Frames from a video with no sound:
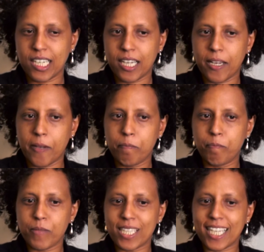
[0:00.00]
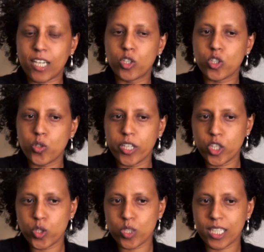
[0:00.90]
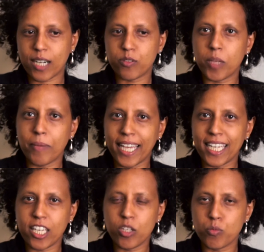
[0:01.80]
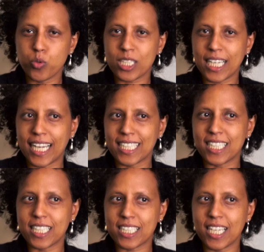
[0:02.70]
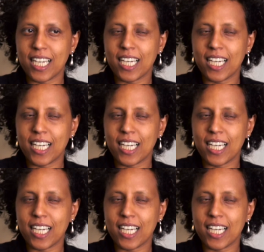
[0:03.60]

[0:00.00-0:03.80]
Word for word: Um, the second issues around the mining inputs clusters